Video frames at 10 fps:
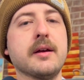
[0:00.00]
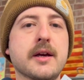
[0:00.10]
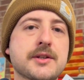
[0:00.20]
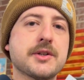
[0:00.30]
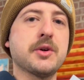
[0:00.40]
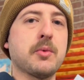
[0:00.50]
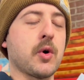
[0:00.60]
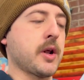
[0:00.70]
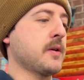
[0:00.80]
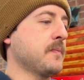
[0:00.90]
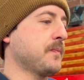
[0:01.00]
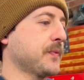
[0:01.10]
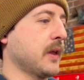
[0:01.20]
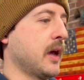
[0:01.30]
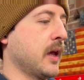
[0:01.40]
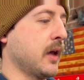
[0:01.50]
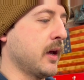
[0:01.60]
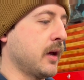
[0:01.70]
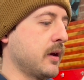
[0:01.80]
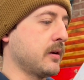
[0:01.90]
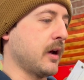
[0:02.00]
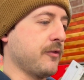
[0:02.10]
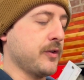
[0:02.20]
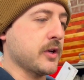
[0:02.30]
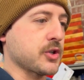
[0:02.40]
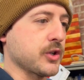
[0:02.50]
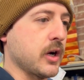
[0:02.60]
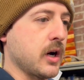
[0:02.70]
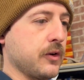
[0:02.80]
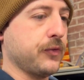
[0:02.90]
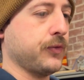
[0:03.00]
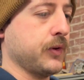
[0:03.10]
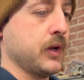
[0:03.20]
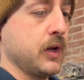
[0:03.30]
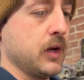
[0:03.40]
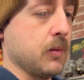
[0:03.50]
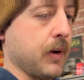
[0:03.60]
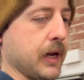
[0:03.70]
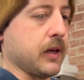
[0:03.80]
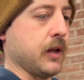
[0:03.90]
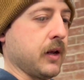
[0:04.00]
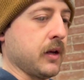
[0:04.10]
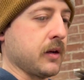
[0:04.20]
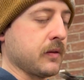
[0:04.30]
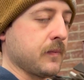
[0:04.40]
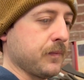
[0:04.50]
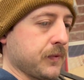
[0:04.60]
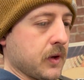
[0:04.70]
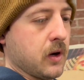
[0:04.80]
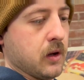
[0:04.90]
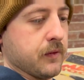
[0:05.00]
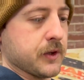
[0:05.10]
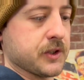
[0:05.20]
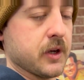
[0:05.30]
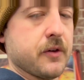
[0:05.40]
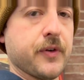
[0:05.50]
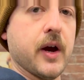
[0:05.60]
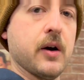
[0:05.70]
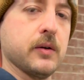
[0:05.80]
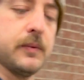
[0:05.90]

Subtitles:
it's a new morning, and I finished off by getting all of the stuff out,